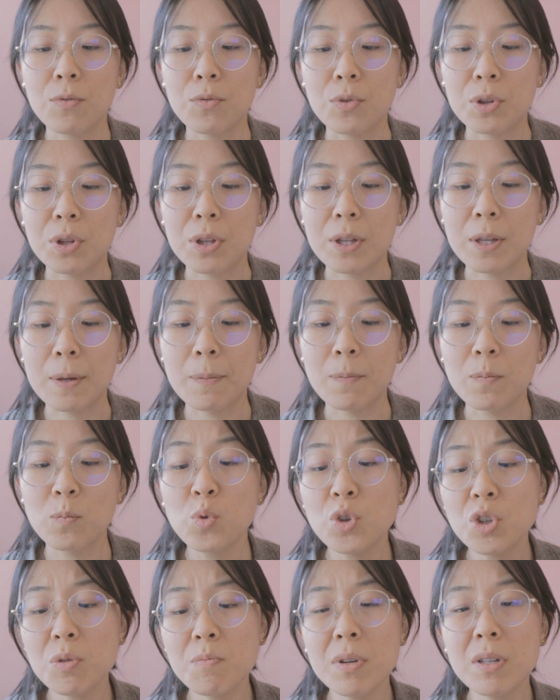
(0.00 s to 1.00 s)
really,
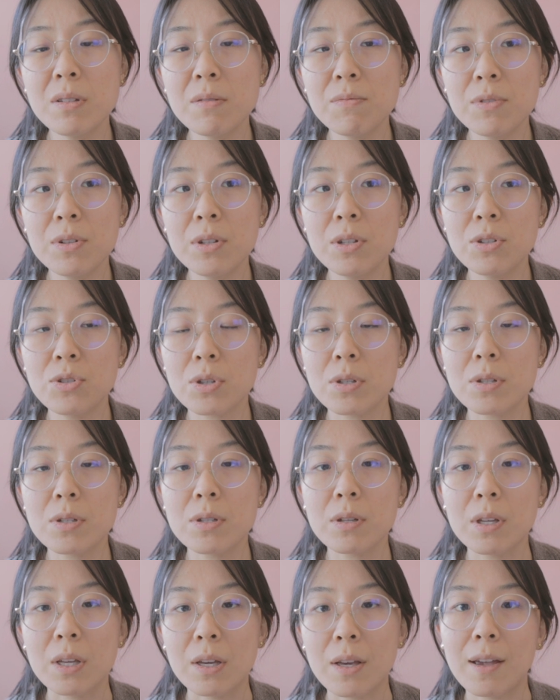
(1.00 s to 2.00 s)
which means really
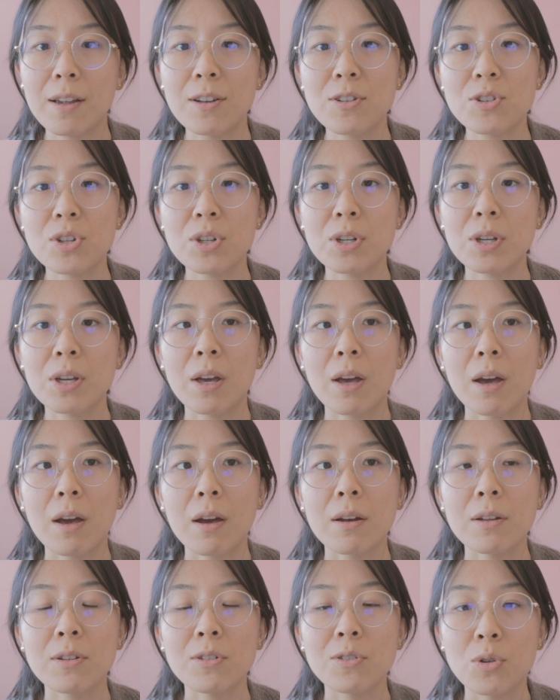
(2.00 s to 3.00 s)
just engaging
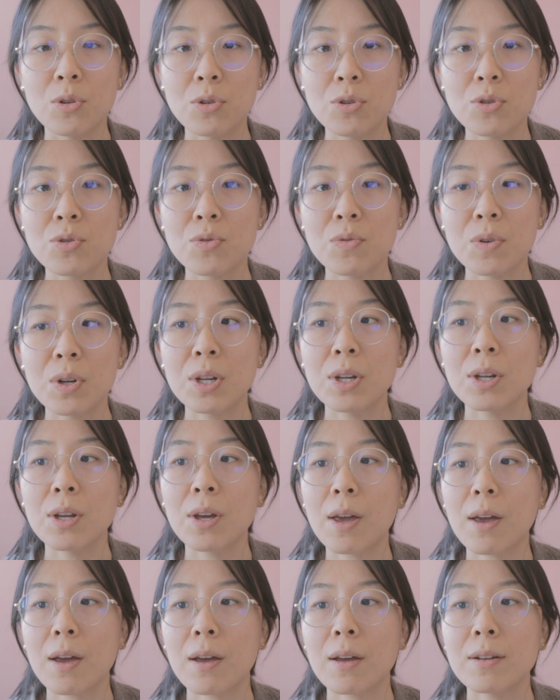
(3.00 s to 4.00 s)
and
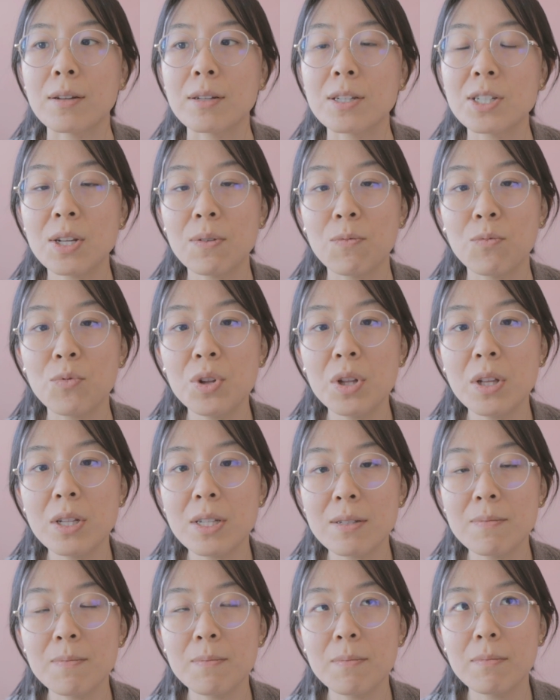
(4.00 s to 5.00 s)
nurturing and t-
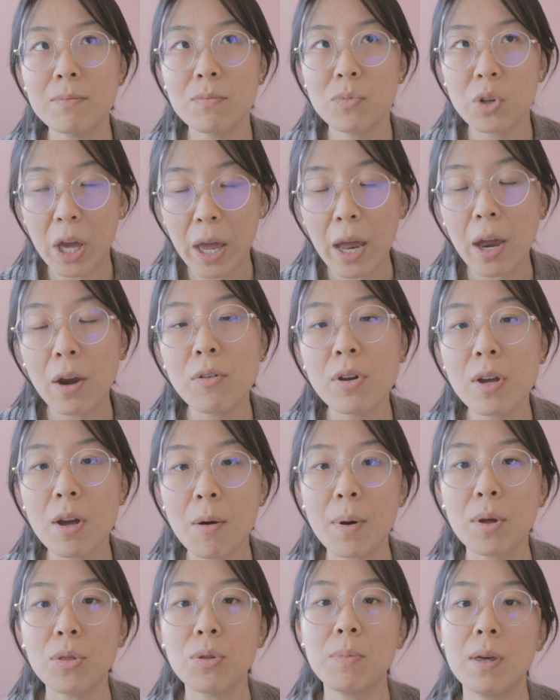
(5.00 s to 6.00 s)
really caring
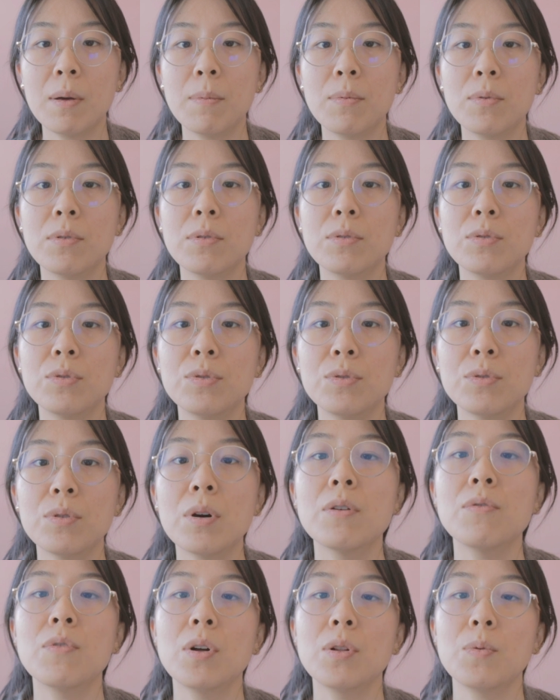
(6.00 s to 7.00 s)
about the people who
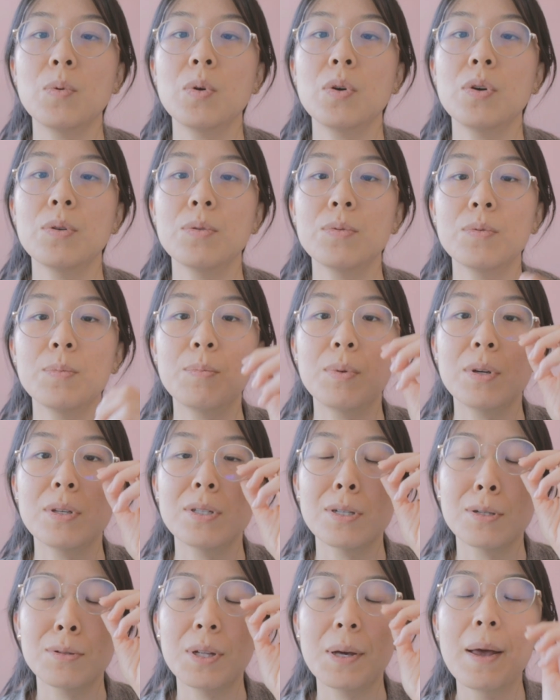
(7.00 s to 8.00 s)
are following you
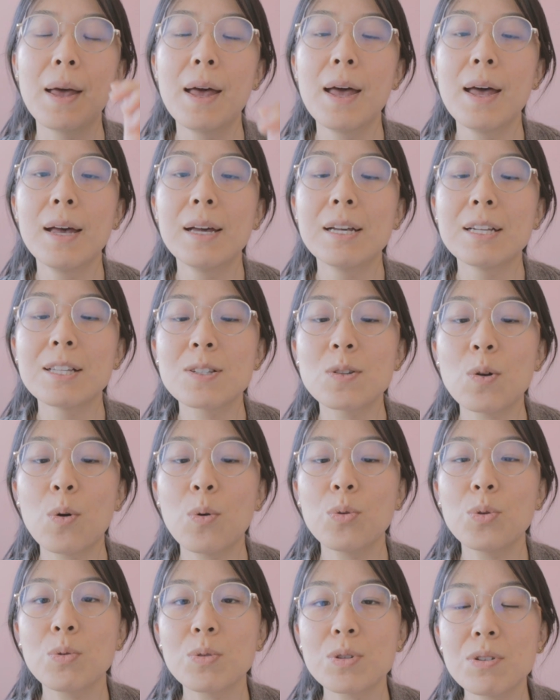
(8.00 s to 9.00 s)
basically
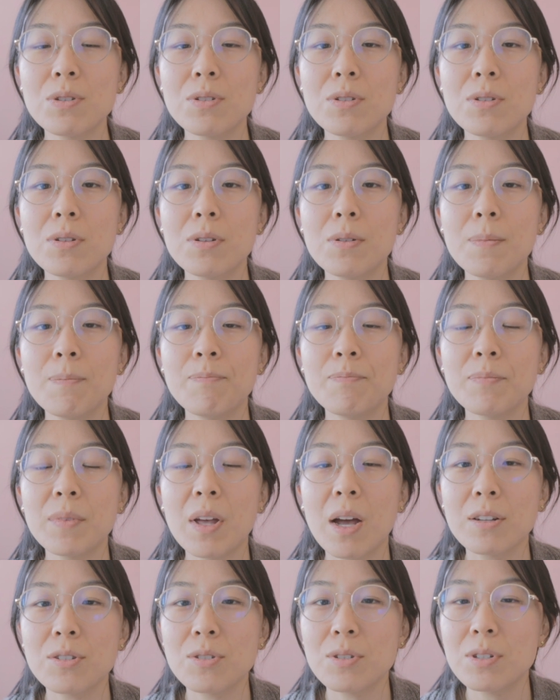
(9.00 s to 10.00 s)
so those are the
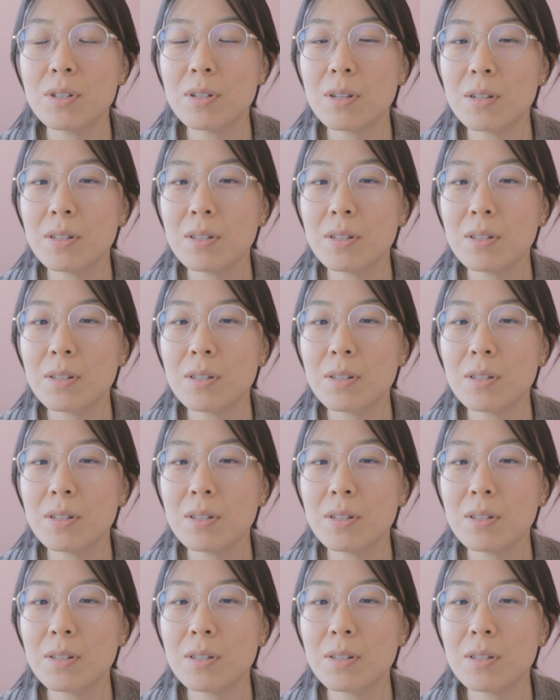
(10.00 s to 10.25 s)
action